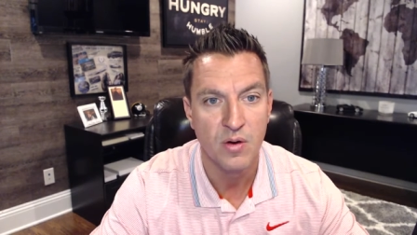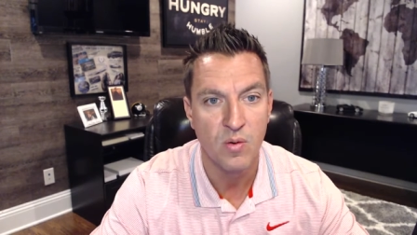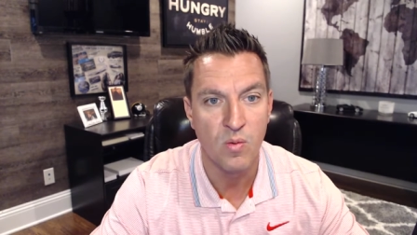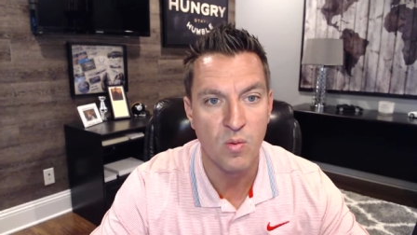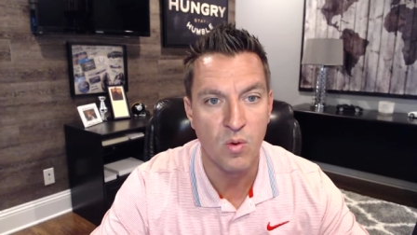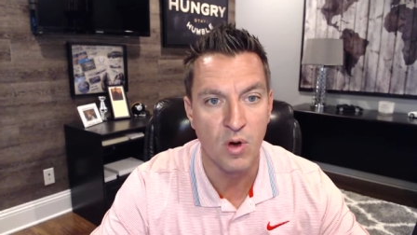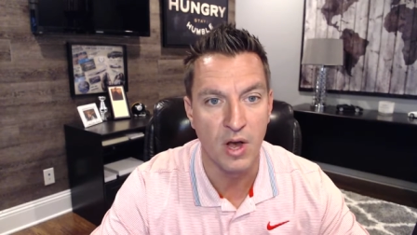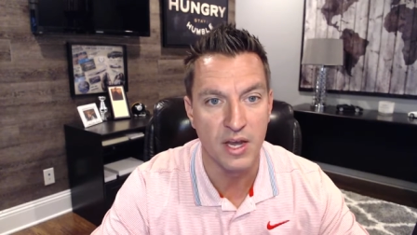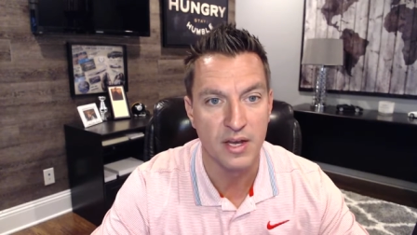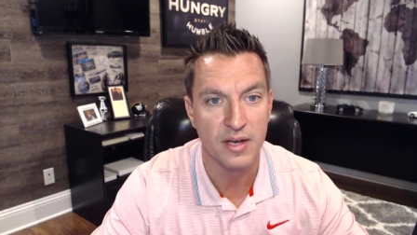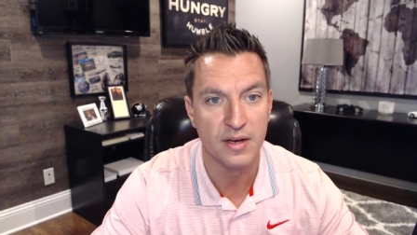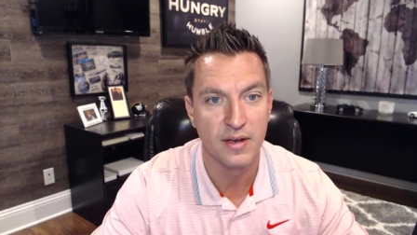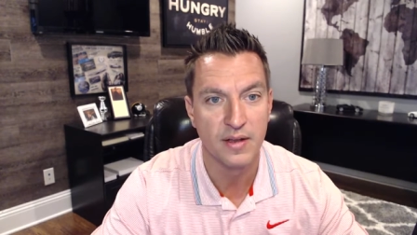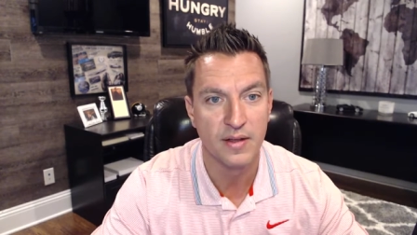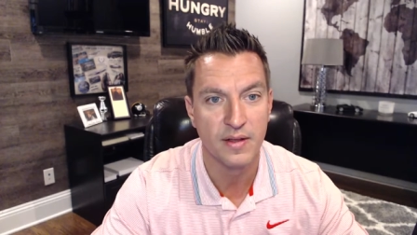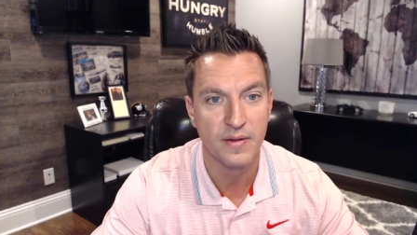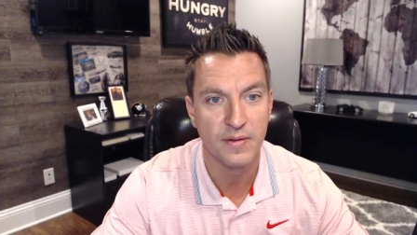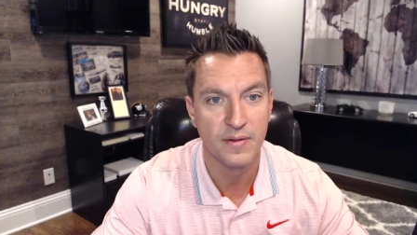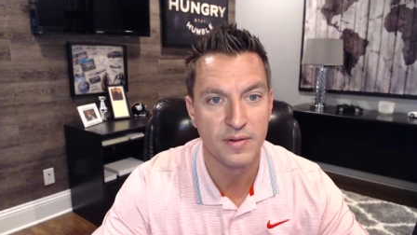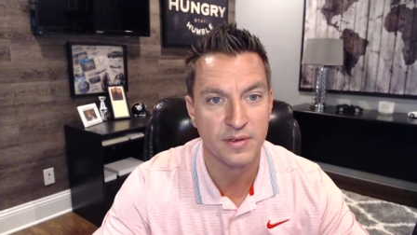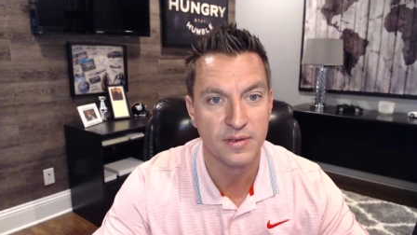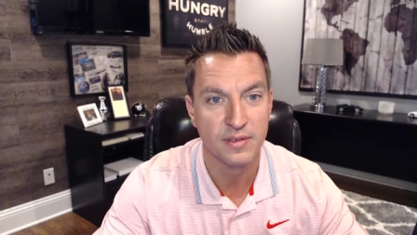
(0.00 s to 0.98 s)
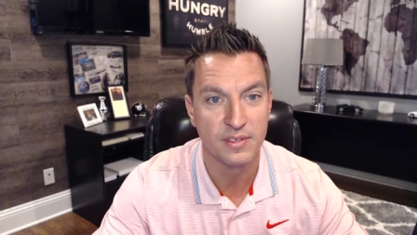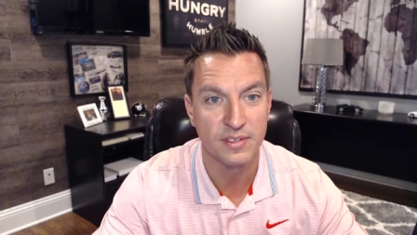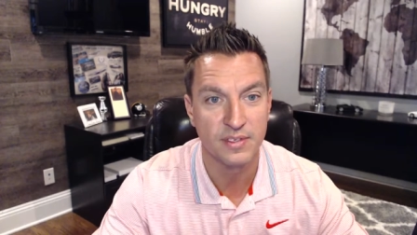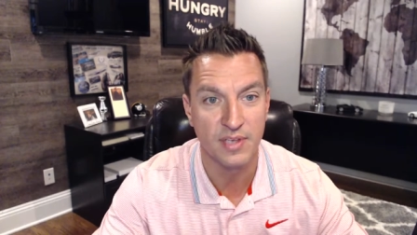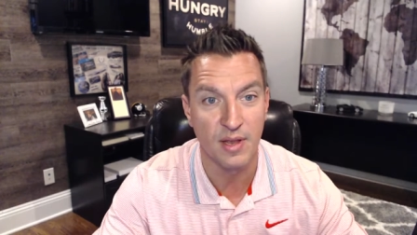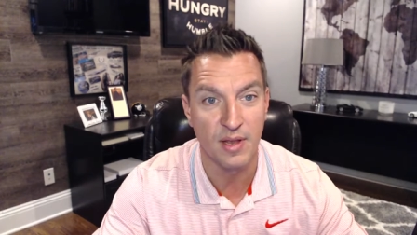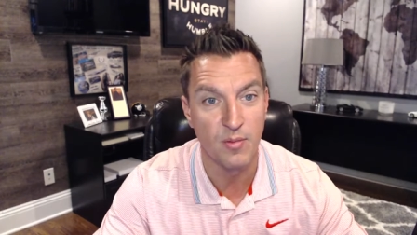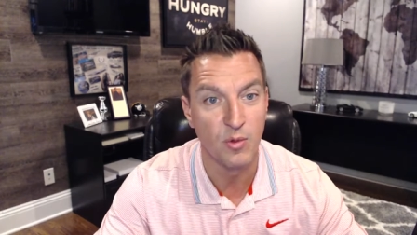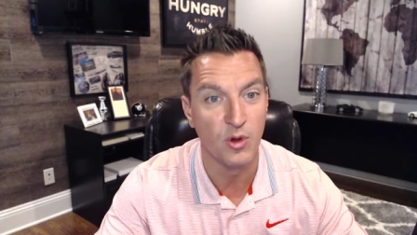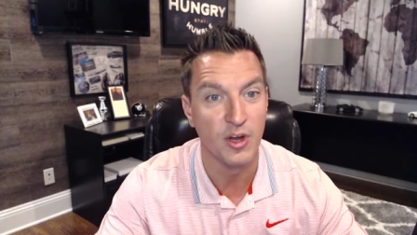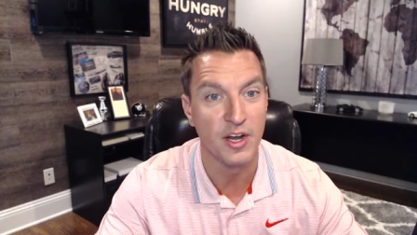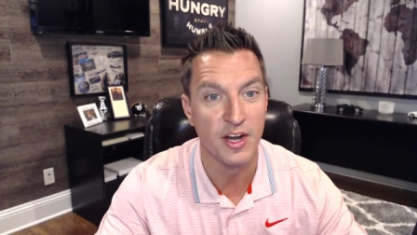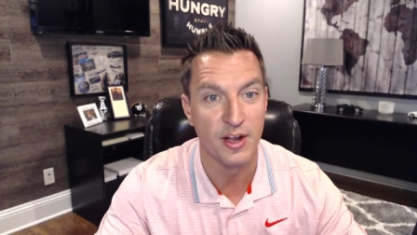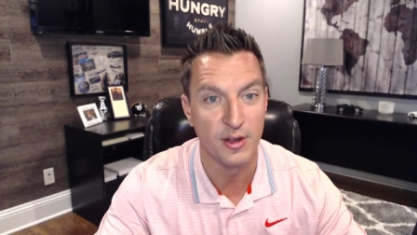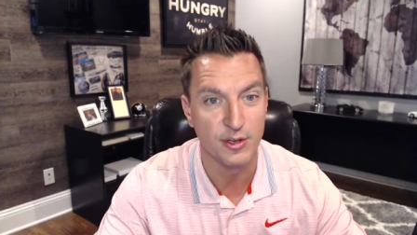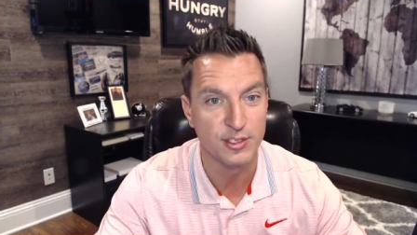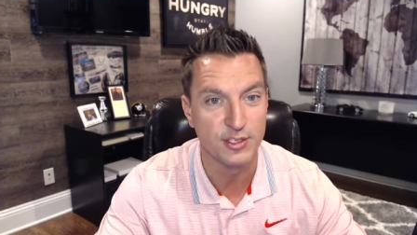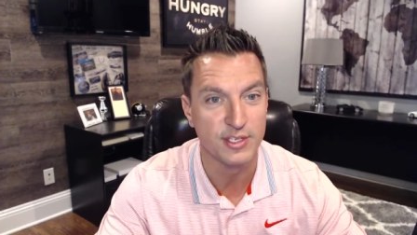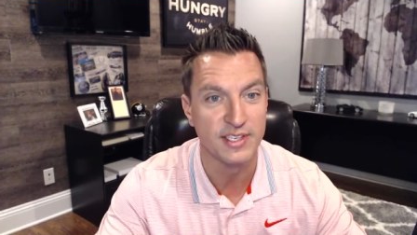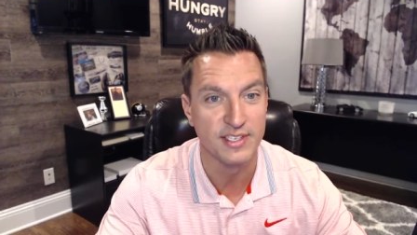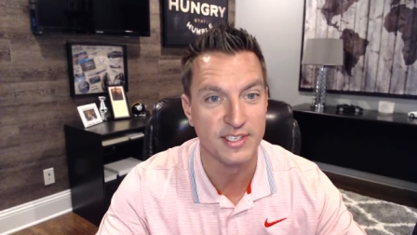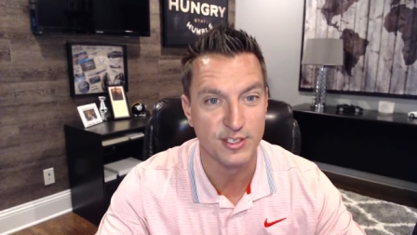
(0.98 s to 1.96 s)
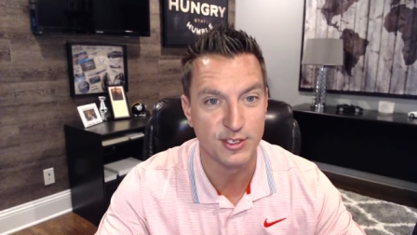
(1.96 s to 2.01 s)
what someone
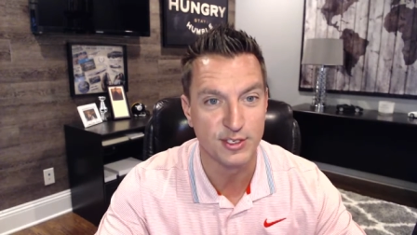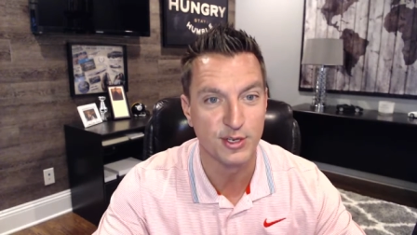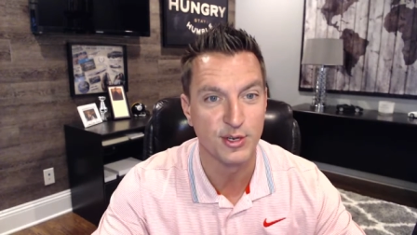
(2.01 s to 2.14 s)
else in the